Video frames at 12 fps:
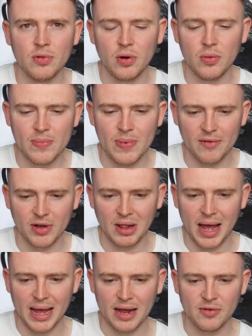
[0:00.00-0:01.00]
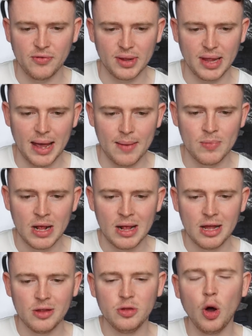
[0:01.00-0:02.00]
So a wee bit of a lie-in for them.
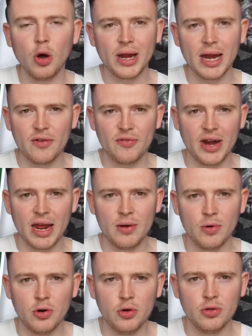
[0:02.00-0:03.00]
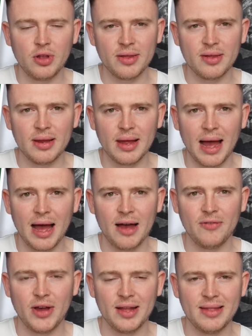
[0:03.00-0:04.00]
Not great for anyone who doesn't
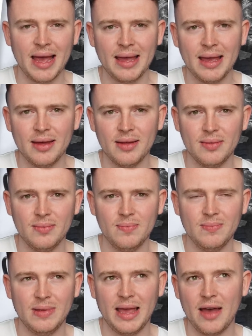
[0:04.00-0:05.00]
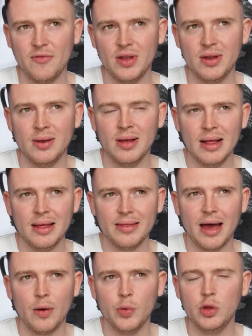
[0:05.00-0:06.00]
have a ticket, given
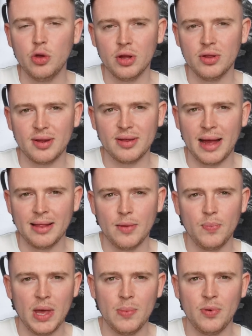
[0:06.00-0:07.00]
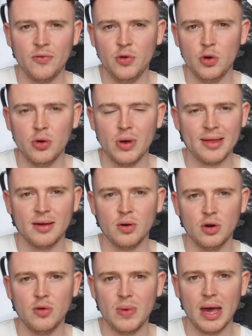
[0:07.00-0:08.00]
that we do understand that pay-per-view isn't
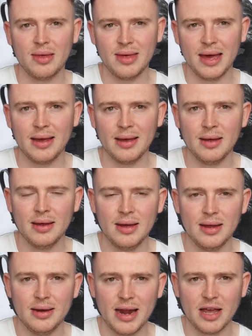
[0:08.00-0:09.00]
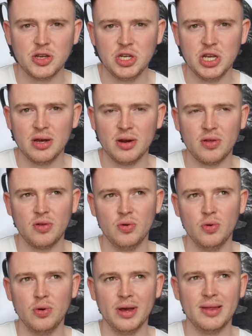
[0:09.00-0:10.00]
going to be a thing next year.
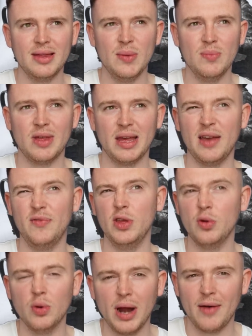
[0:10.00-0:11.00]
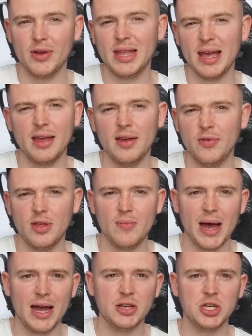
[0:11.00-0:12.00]
So it seems like if you don't have a ticket for the
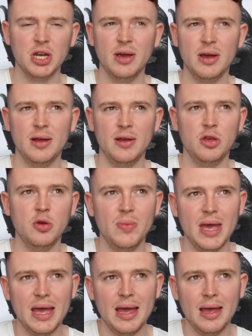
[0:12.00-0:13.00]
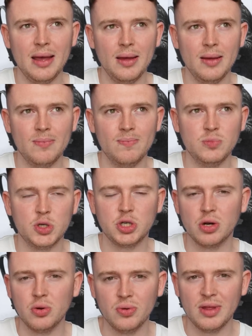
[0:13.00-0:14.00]
match, you may
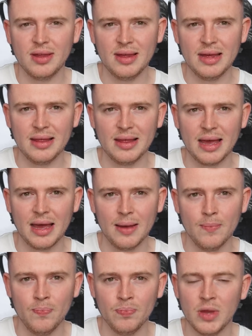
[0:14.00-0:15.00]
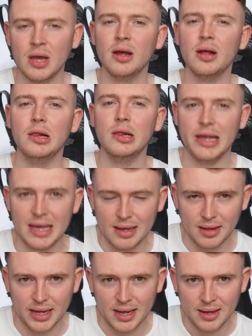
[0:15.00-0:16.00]
struggle to see the game
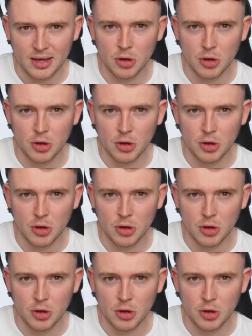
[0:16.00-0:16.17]
legally.